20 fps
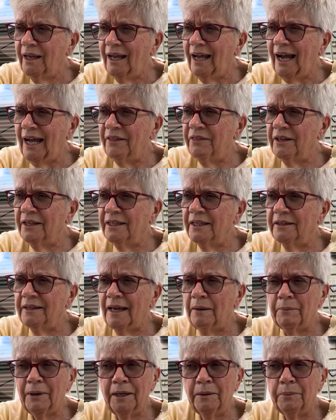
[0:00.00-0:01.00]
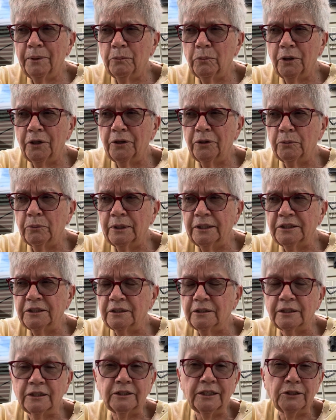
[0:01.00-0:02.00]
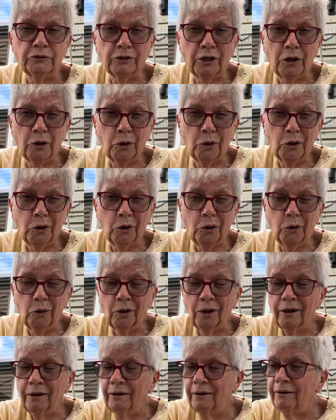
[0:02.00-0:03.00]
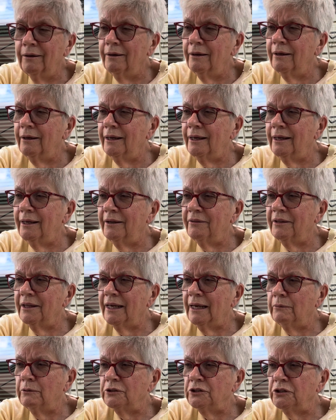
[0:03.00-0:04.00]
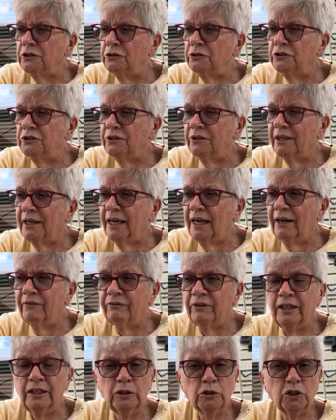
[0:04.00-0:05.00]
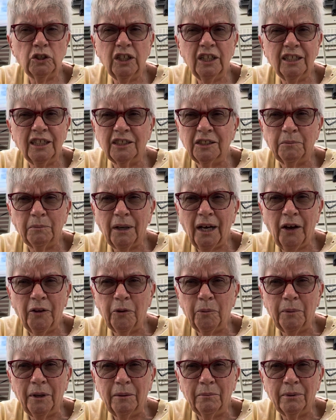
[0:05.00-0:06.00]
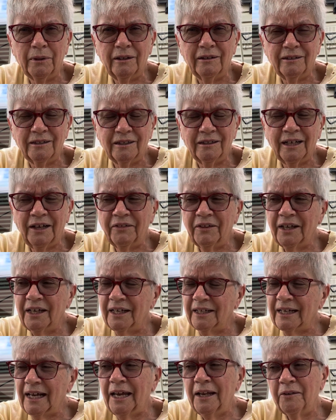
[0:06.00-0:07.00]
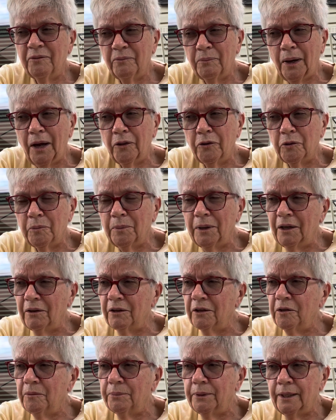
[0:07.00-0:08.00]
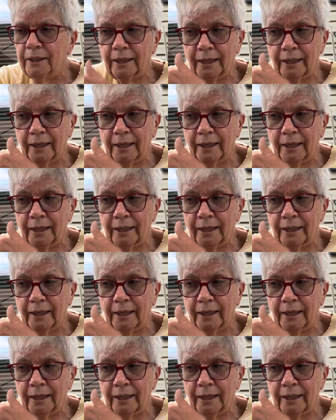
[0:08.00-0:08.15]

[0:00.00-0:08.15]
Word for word: I think that that might have been one of the reasons because I drink Coca Cola, and I think I wasn't used to the caffeine. Usually it doesn't bother me, but uh, I think it kind of bothered me a little bit.